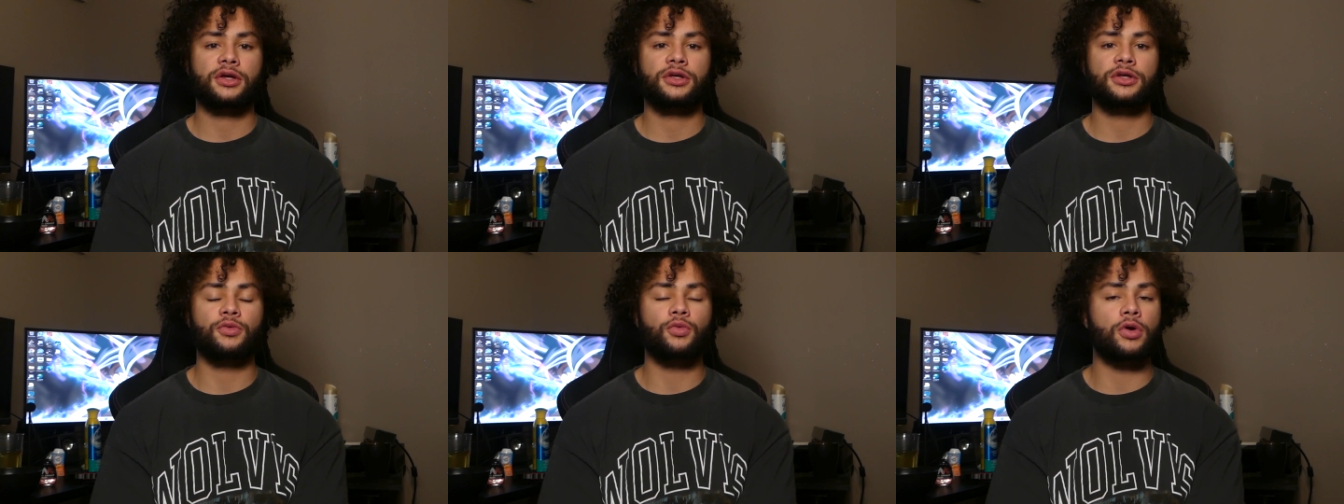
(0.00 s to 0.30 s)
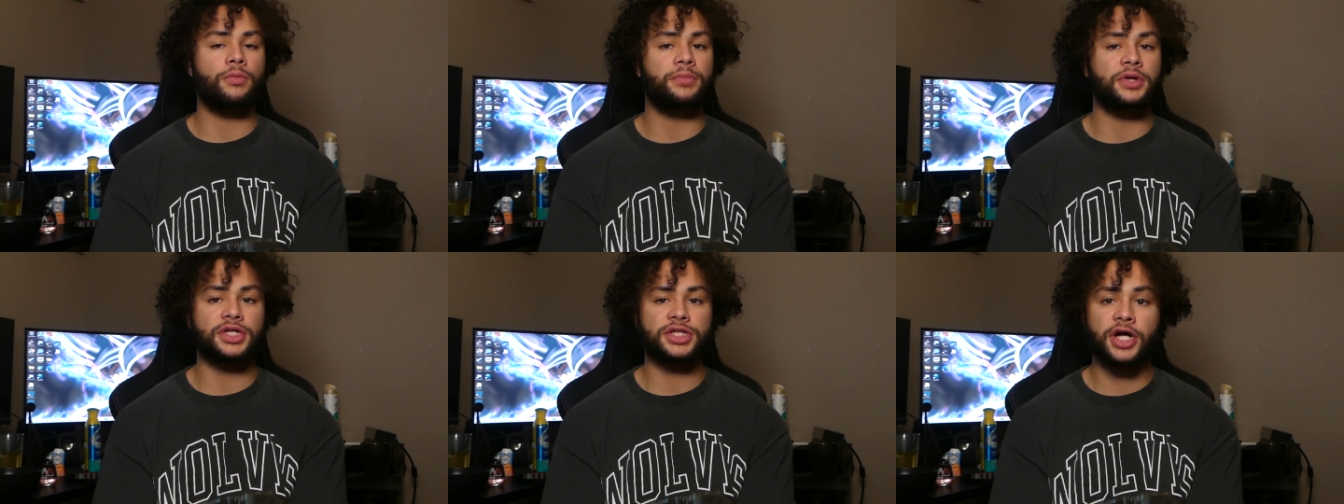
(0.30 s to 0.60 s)
You
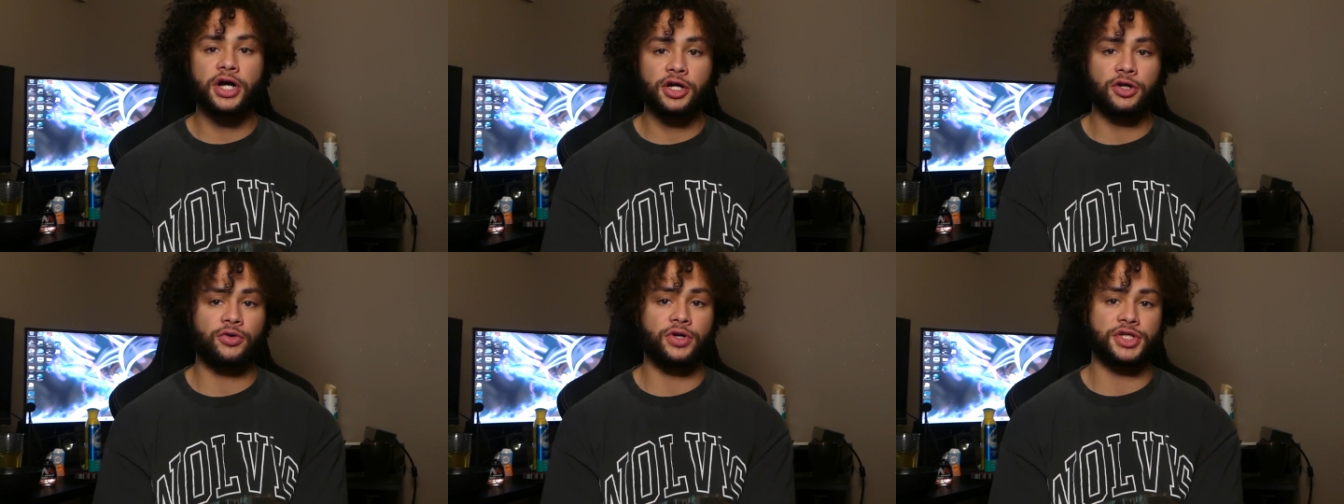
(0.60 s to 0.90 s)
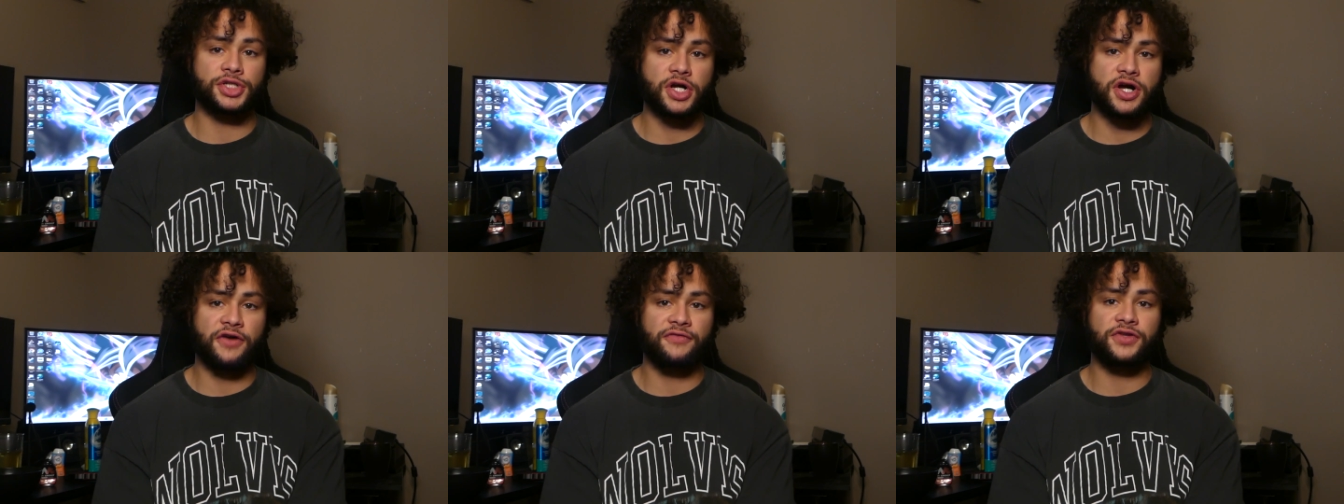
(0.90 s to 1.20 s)
won't be as hungry
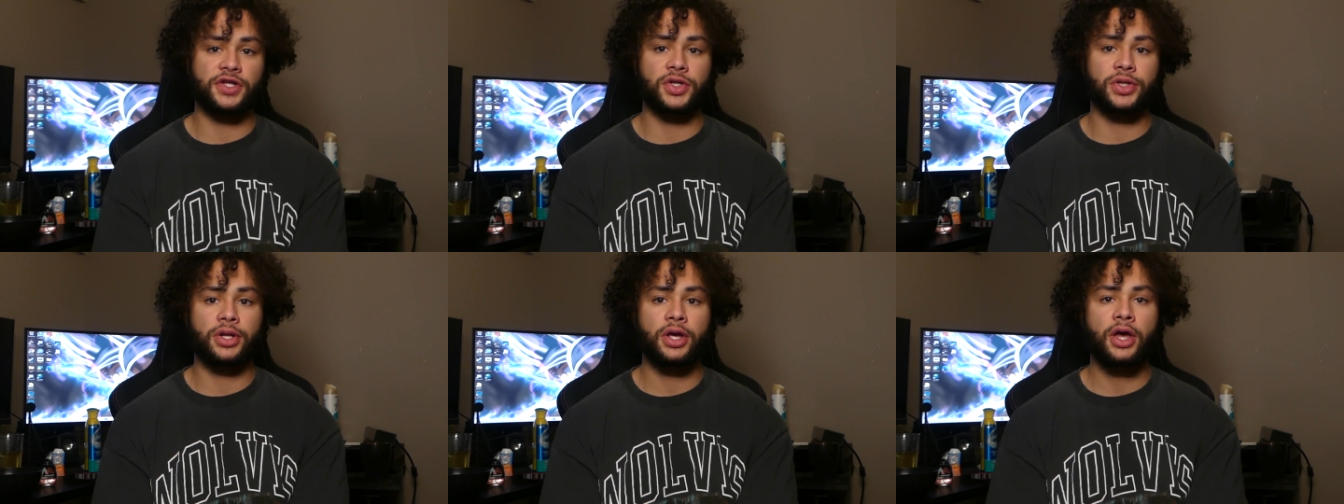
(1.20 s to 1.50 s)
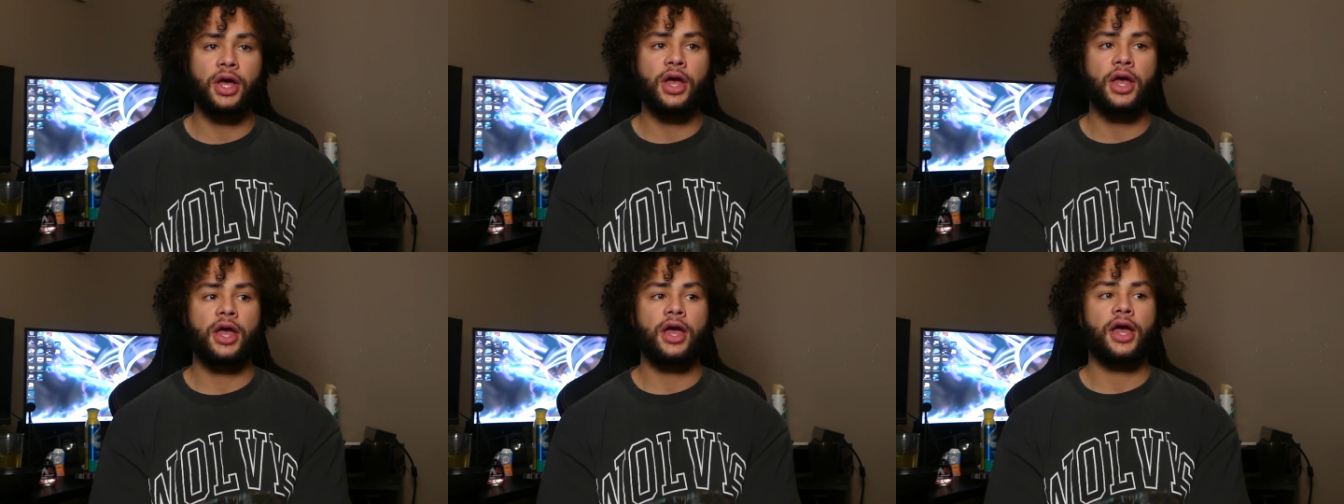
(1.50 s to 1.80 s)
as often.
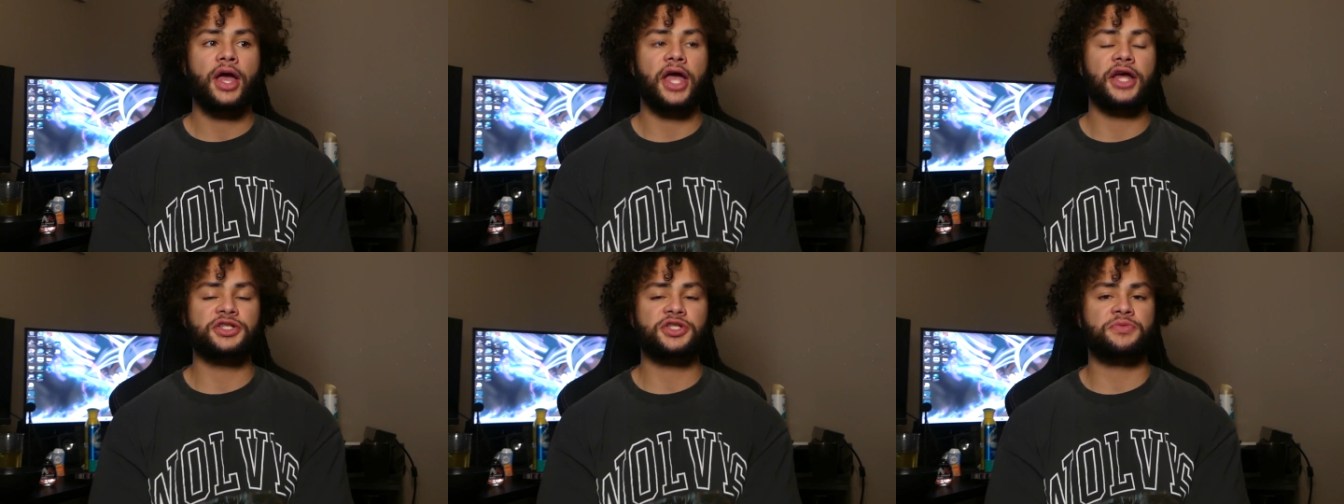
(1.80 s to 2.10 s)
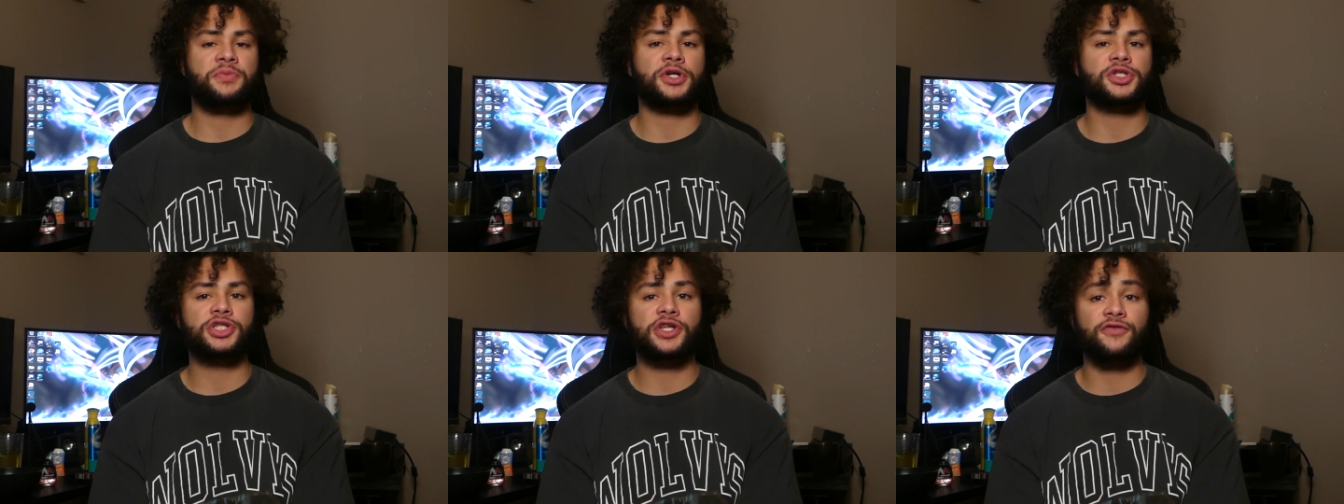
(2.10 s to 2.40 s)
And
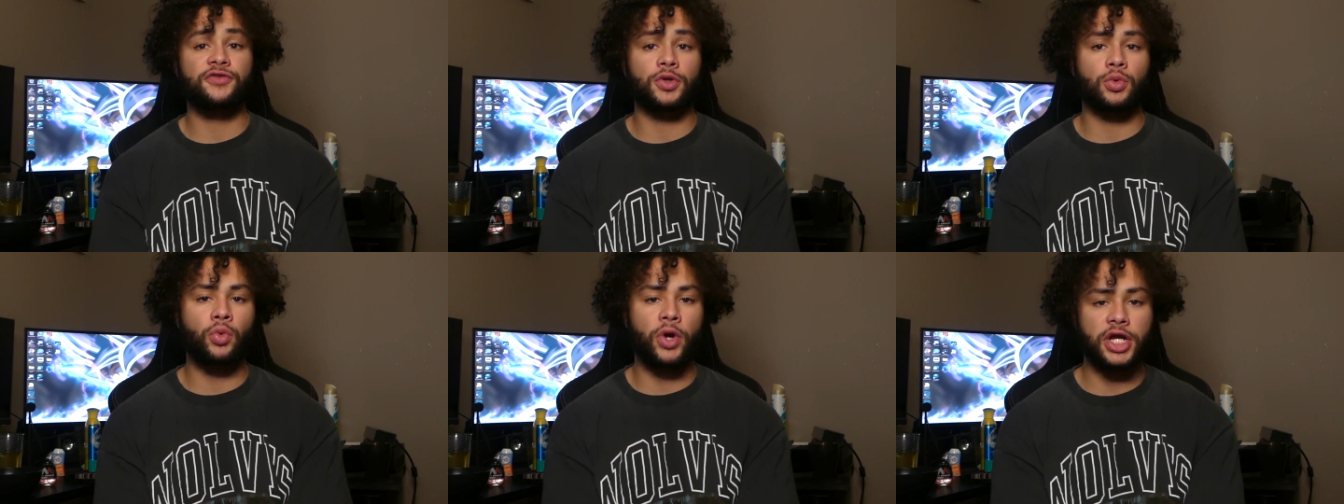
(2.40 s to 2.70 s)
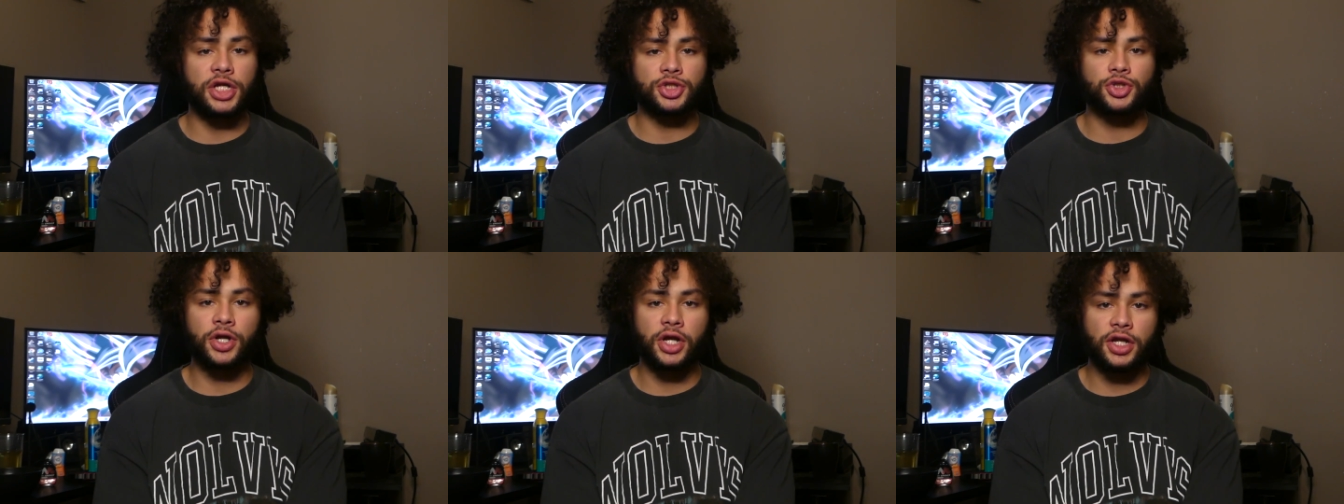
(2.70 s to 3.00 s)
especially if you're
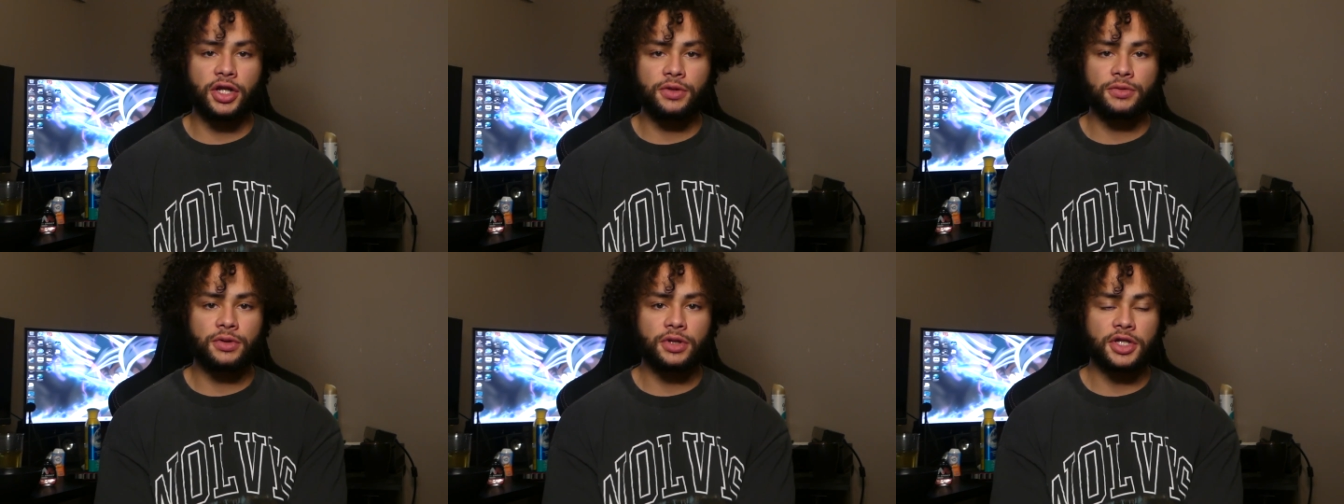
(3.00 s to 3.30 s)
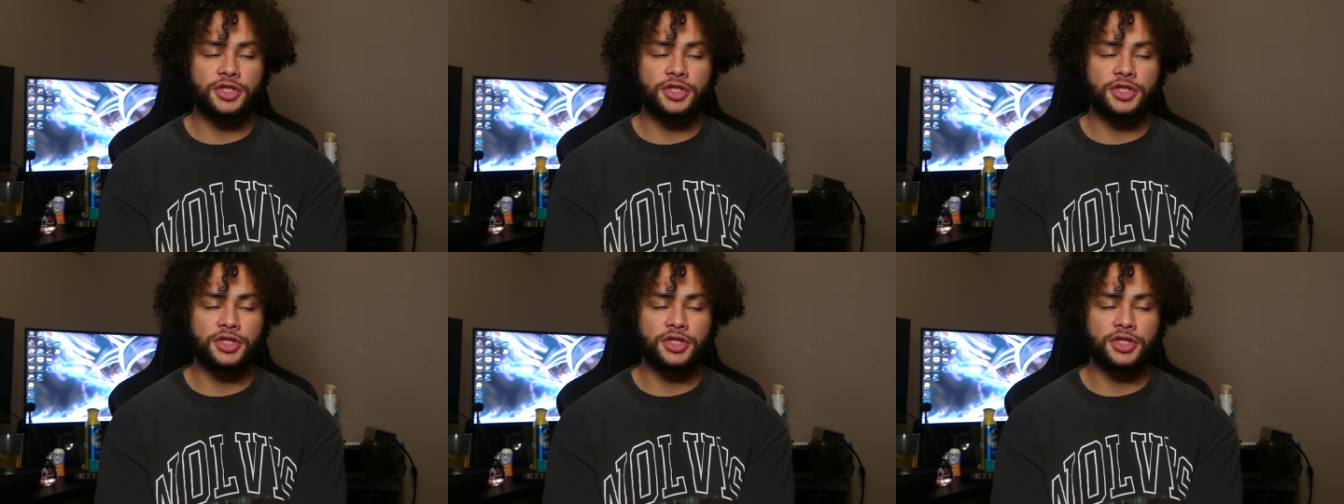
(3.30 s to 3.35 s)
weight training,